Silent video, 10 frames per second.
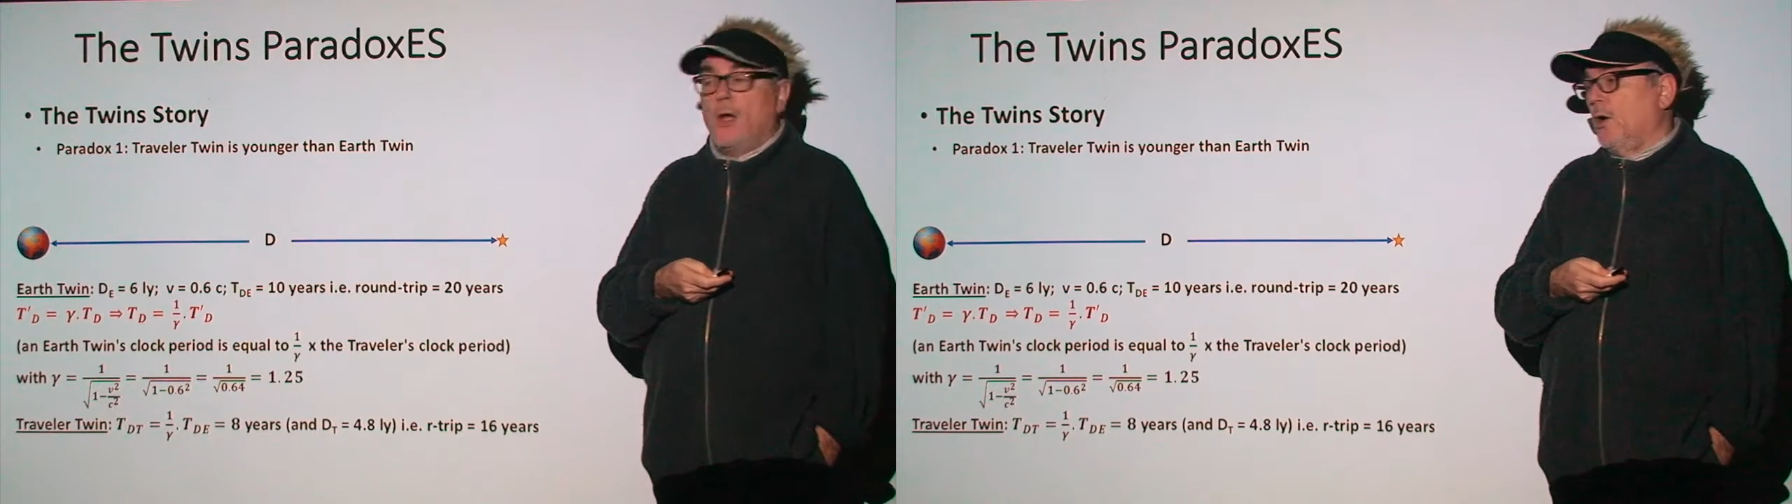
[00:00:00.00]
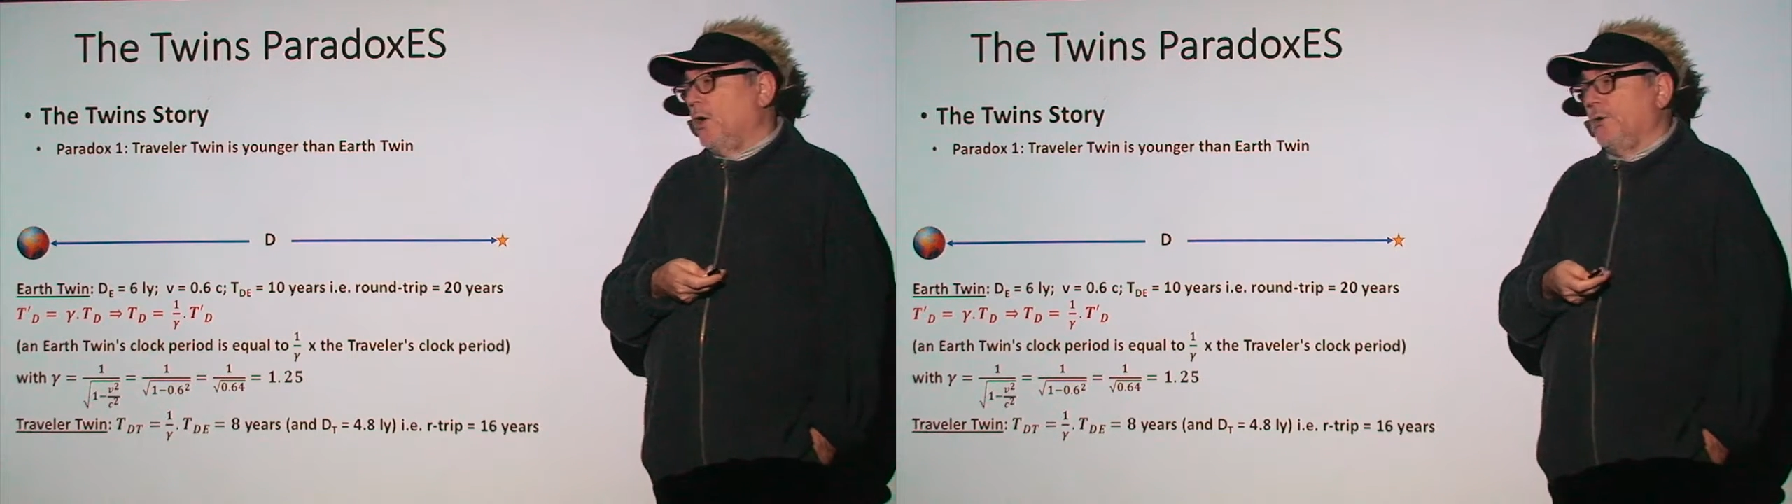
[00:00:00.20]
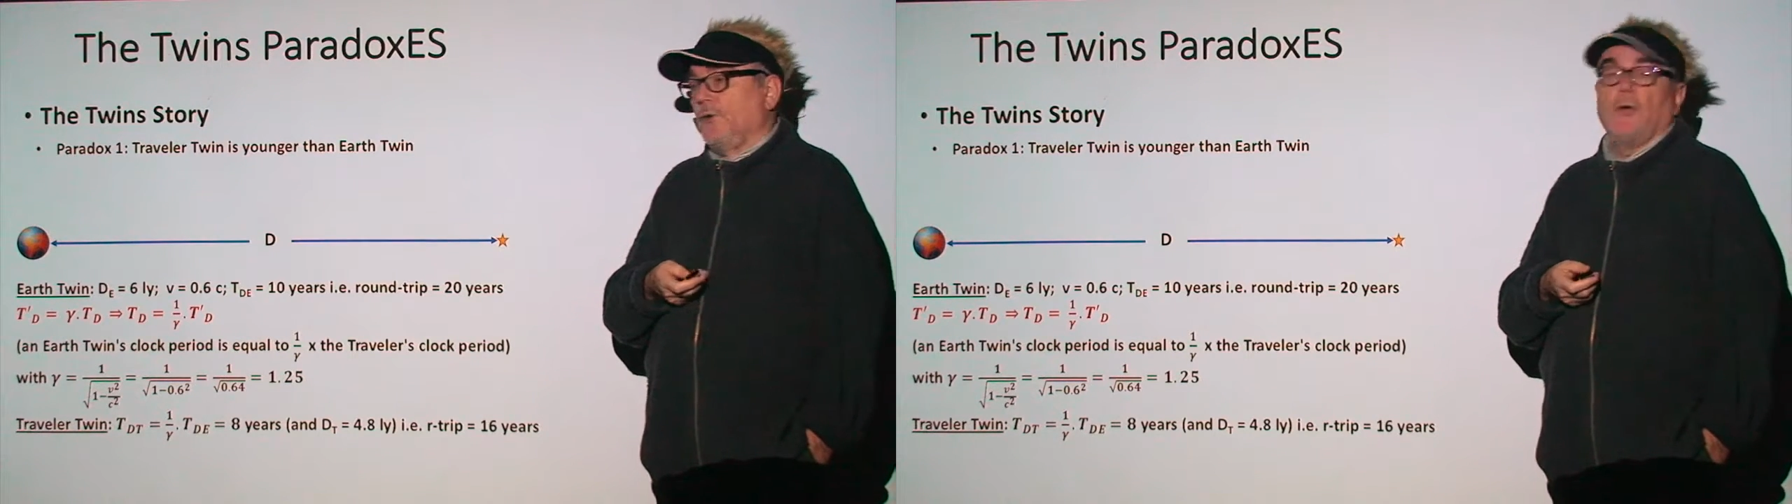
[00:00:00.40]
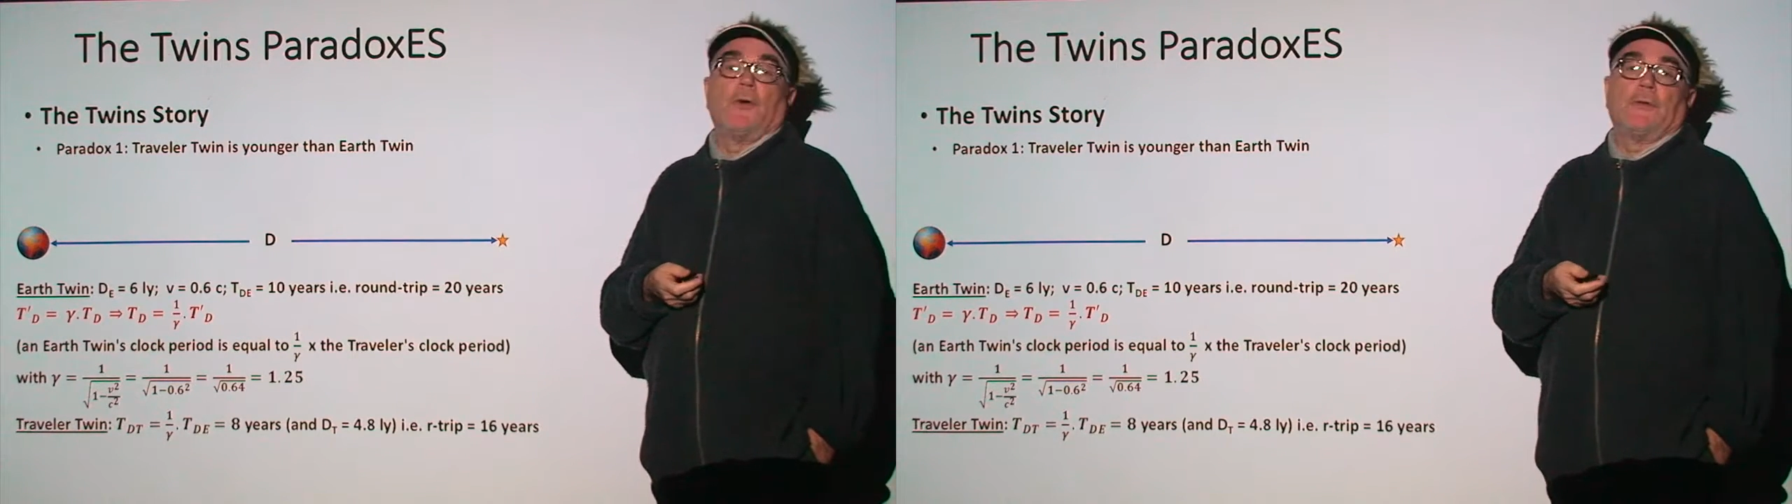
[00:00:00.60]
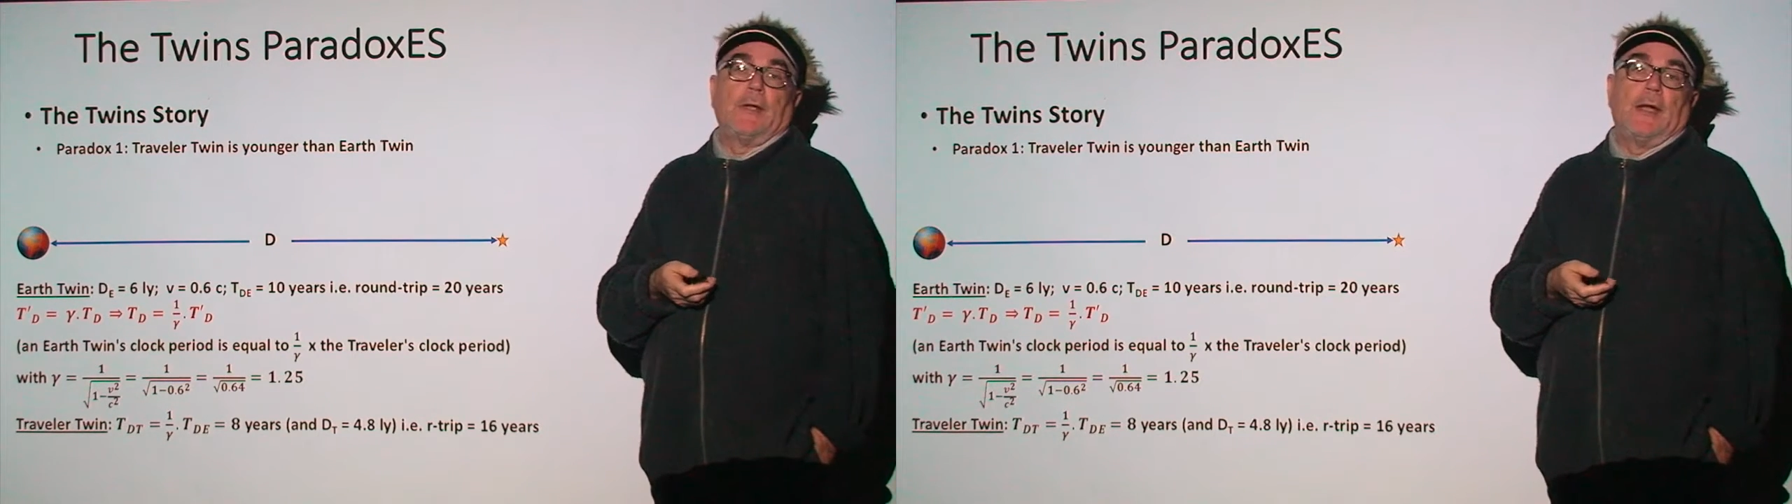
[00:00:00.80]
or you
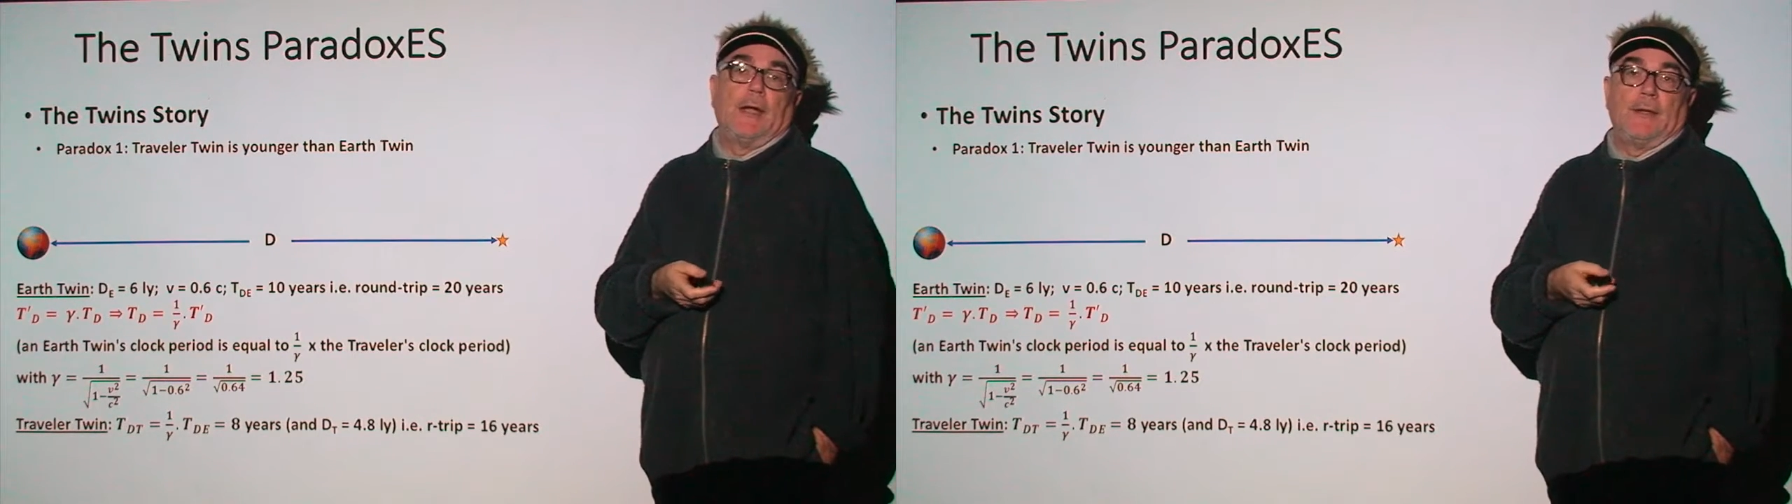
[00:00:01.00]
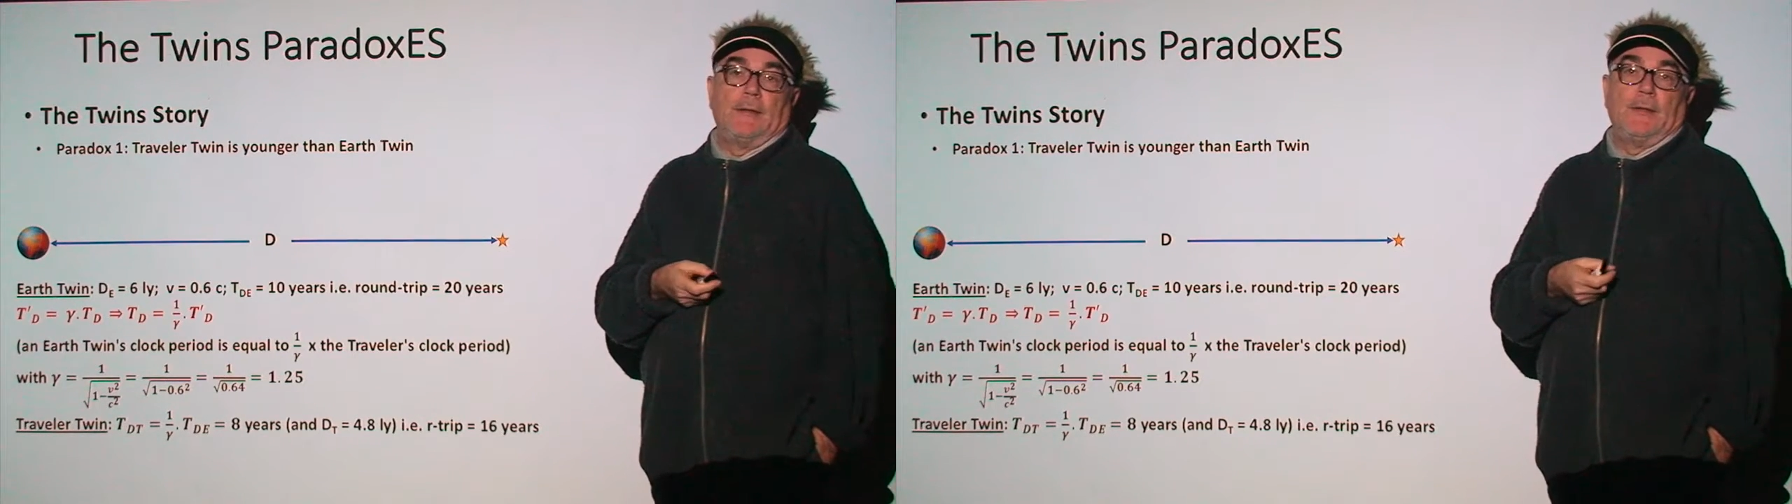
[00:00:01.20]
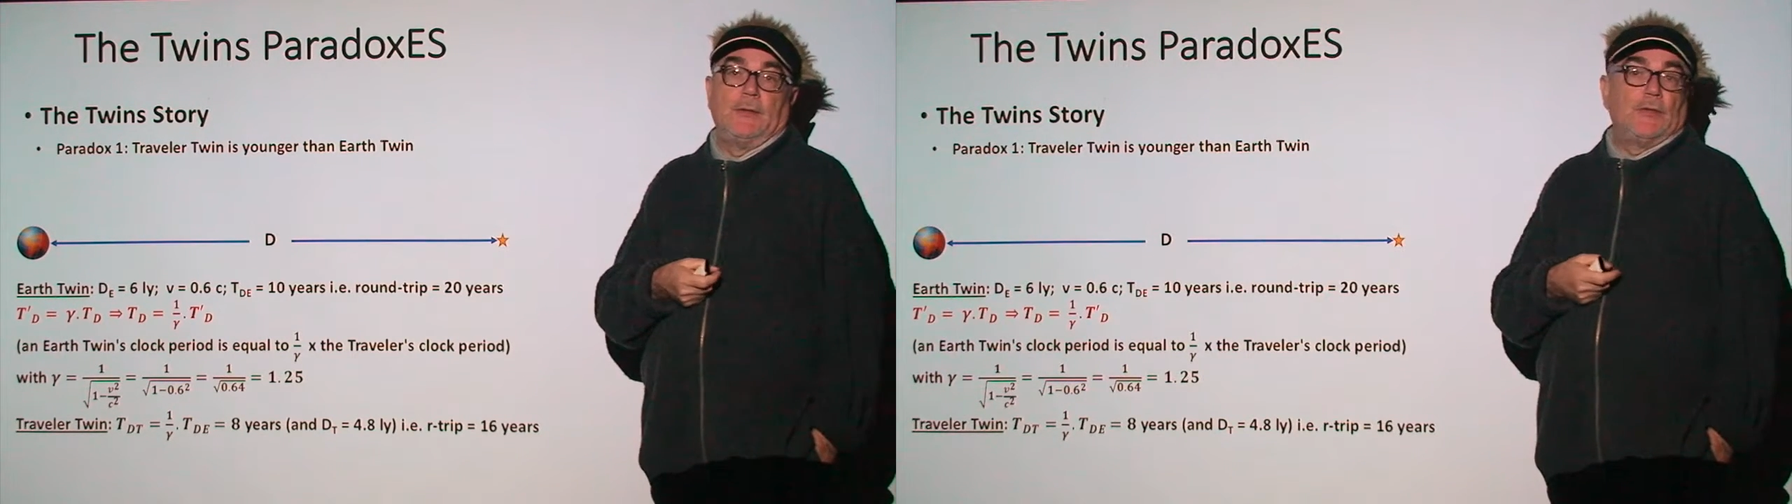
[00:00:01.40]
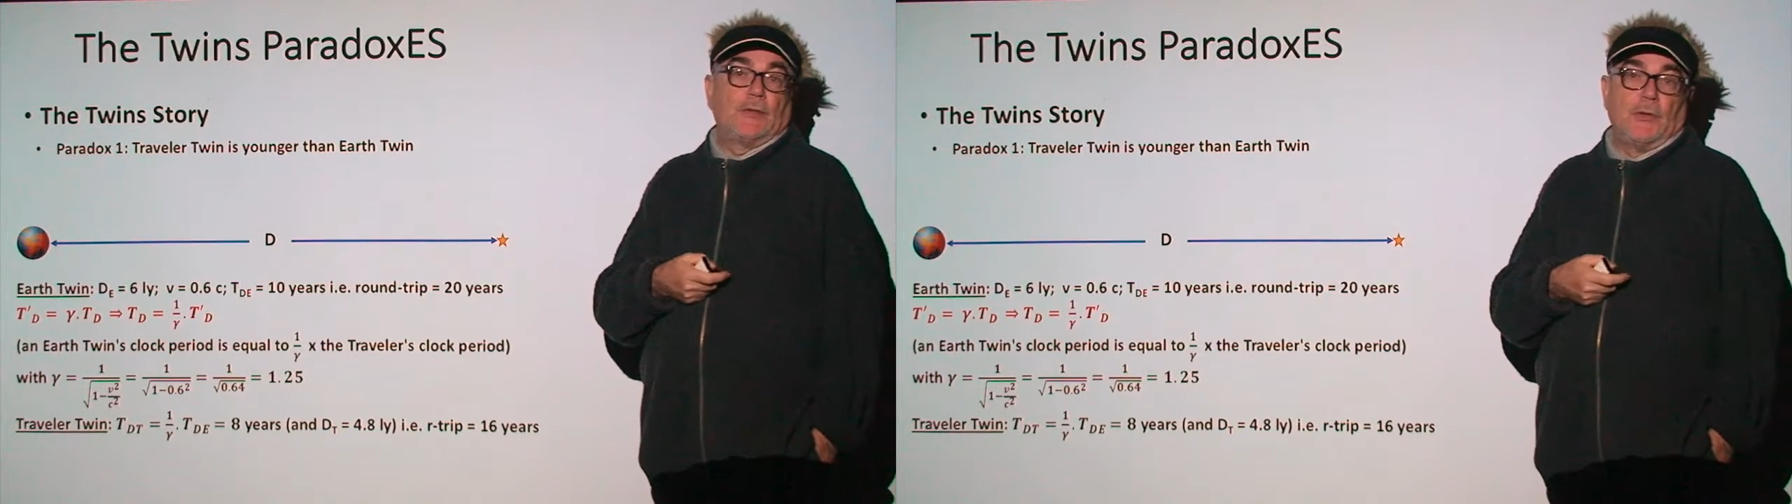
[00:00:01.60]
don't and you just